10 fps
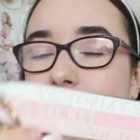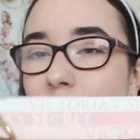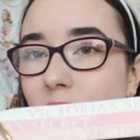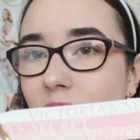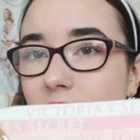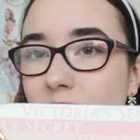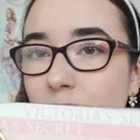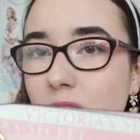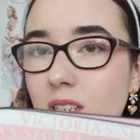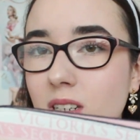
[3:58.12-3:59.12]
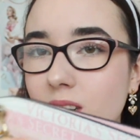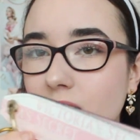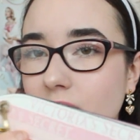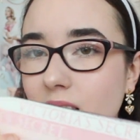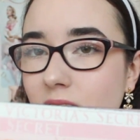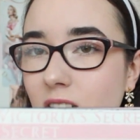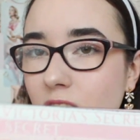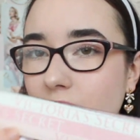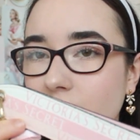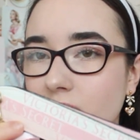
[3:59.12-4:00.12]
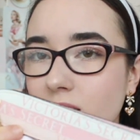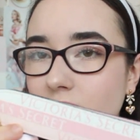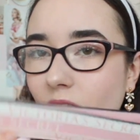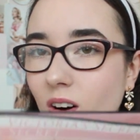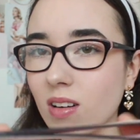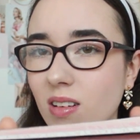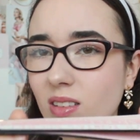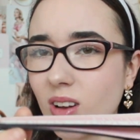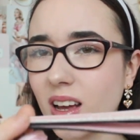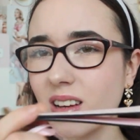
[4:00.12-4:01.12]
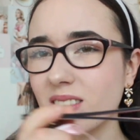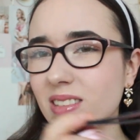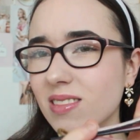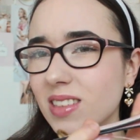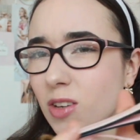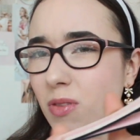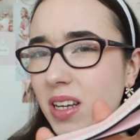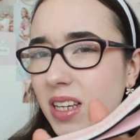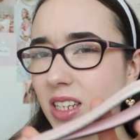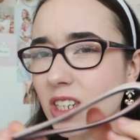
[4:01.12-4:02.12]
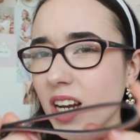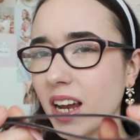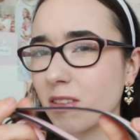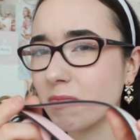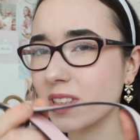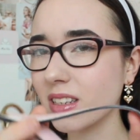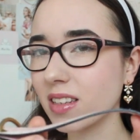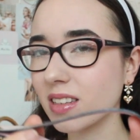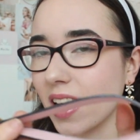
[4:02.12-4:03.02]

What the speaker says: Victoria's Secret like keychain on, like it's not really a keychain, it's this